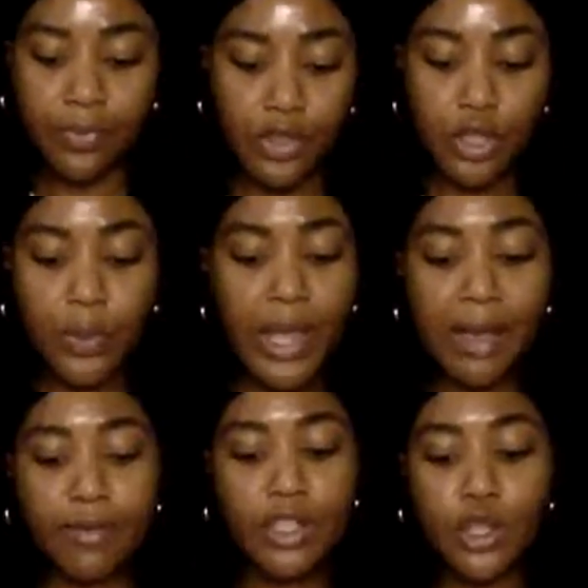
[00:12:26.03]
So we
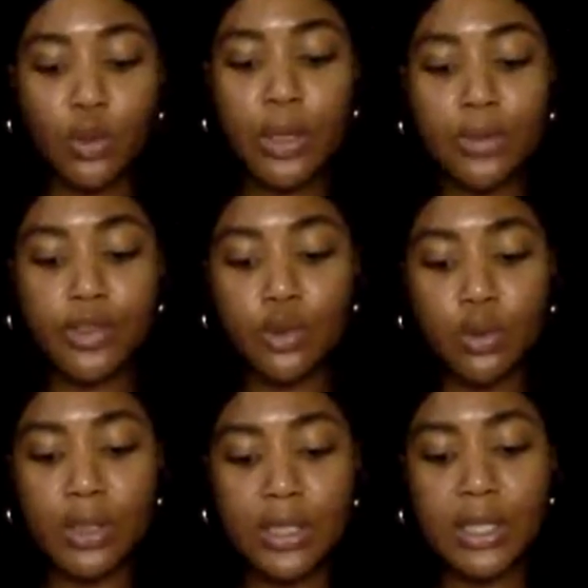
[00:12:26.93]
have this Queen of
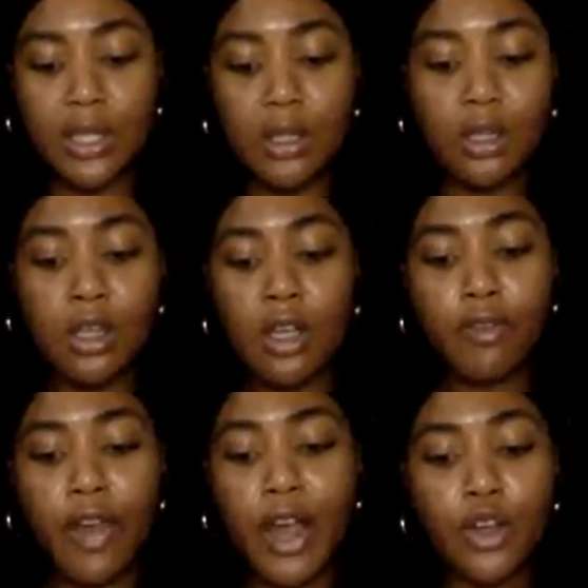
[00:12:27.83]
Swords here
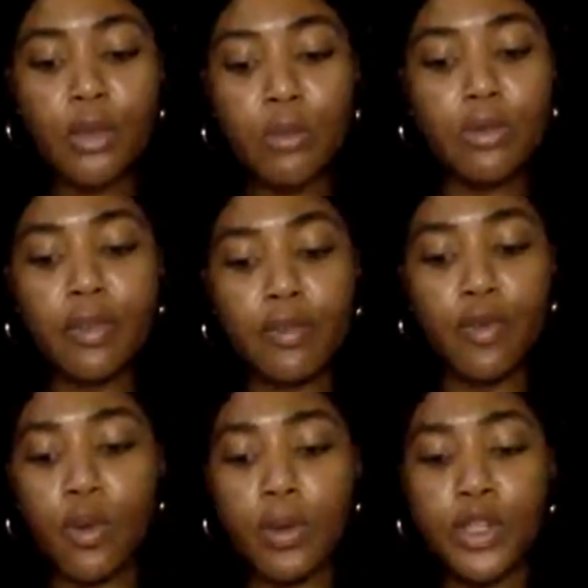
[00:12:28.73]
for how you're moving
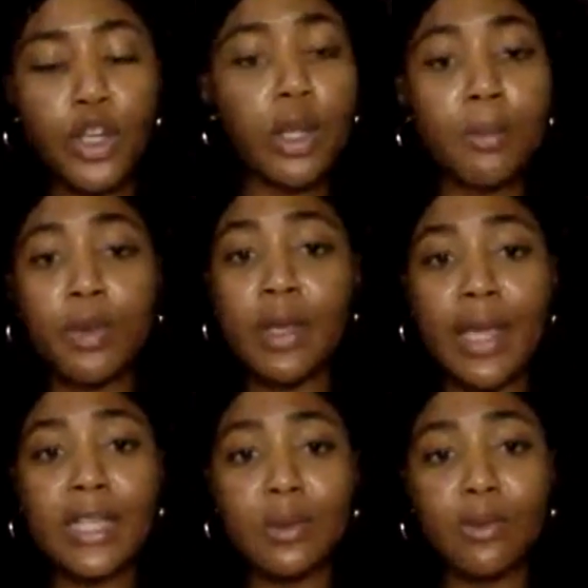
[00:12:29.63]
forward. You're
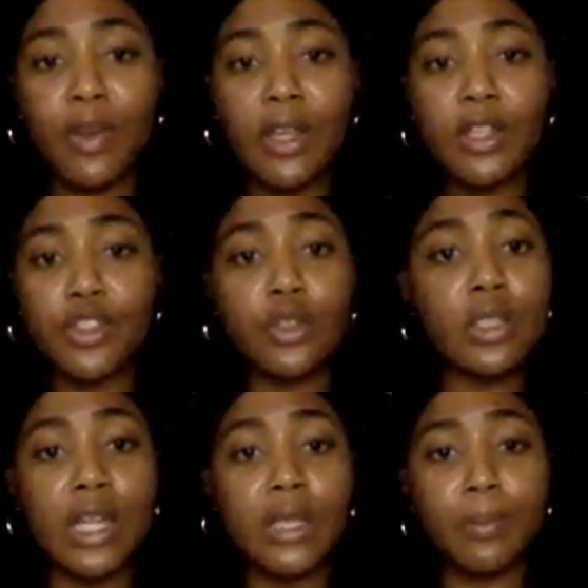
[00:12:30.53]
communicating with others. You're
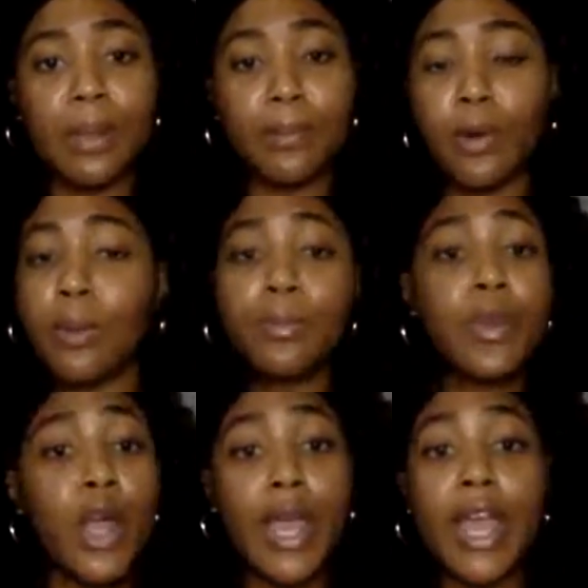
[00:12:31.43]
telling people,
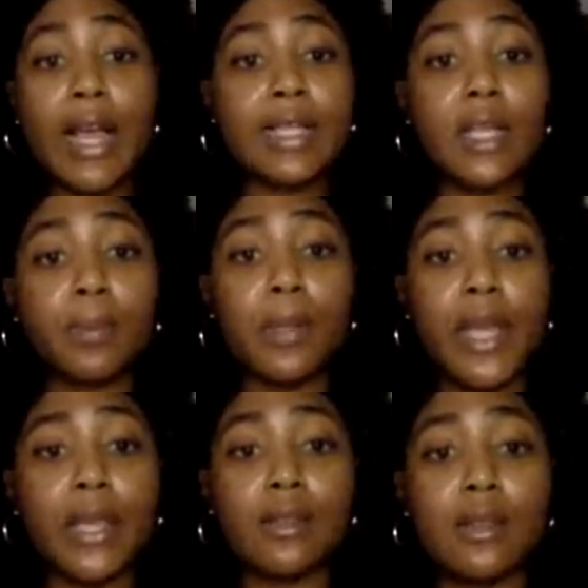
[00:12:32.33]
hey, I sell
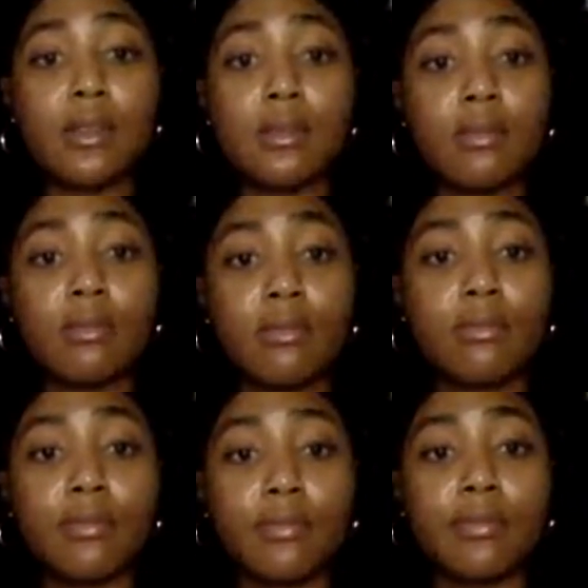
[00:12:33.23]
plates.
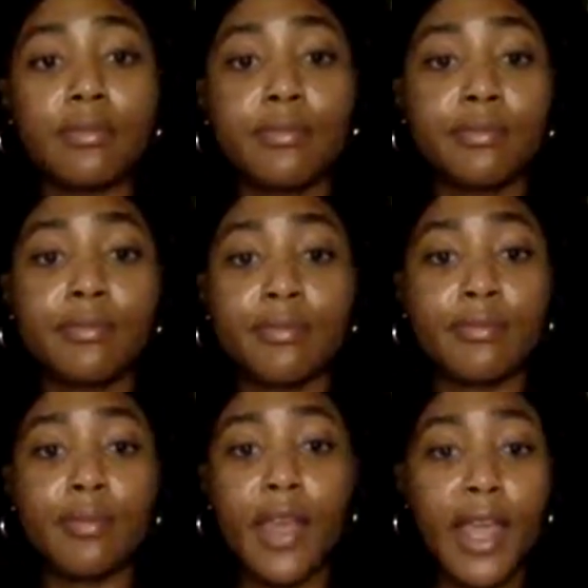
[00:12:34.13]

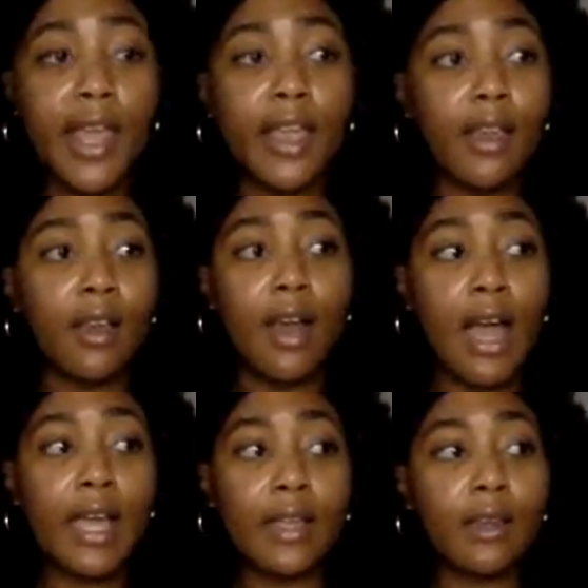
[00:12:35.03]
Hey,
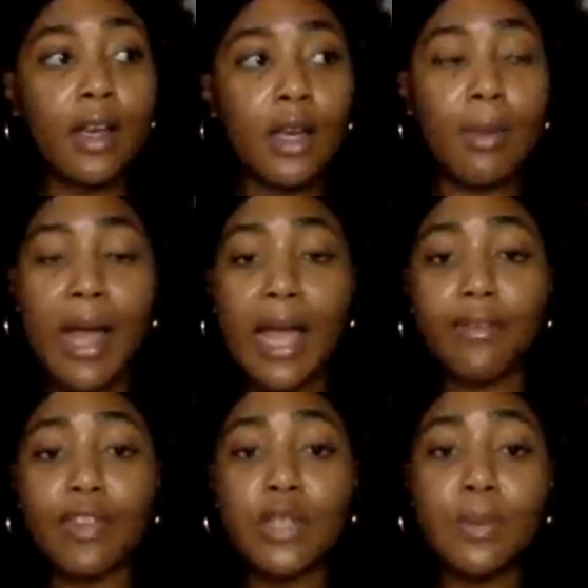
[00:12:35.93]
I
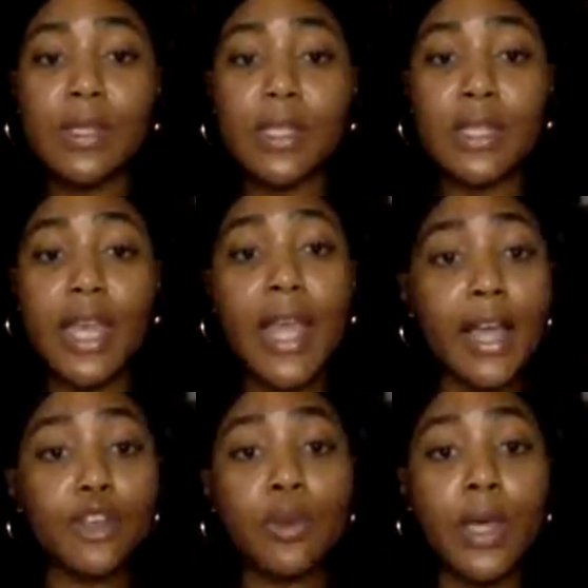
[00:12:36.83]
have this business. Hey,
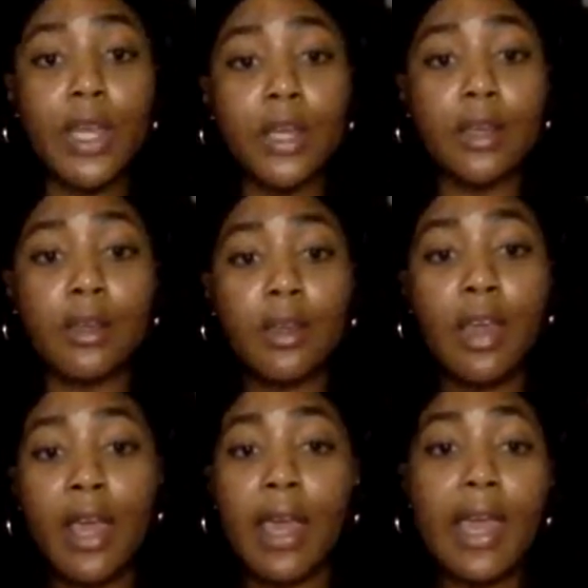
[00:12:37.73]
I do hair.
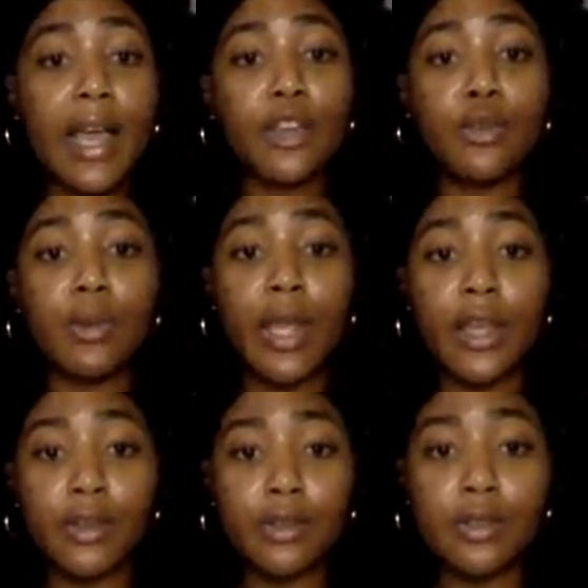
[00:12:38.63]
Hey, I do
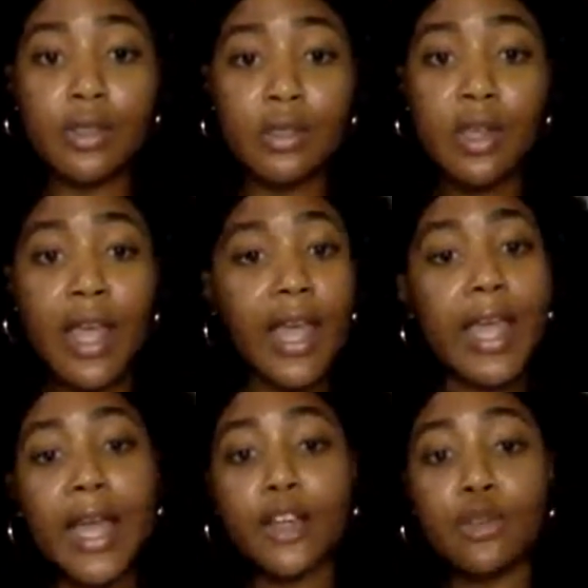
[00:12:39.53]
nails.
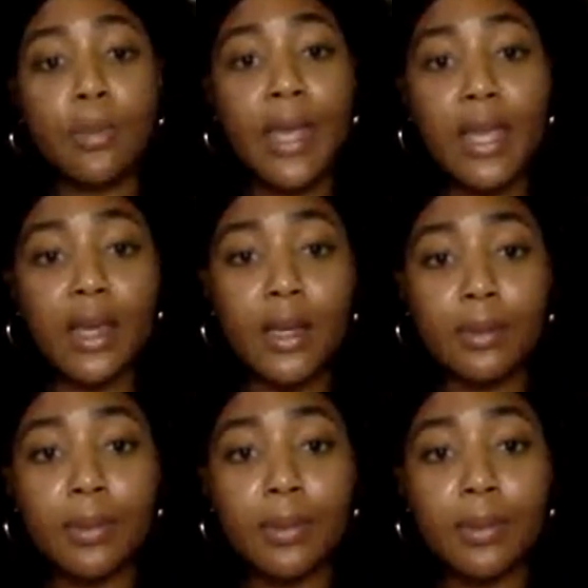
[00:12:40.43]
Hey, I do makeup.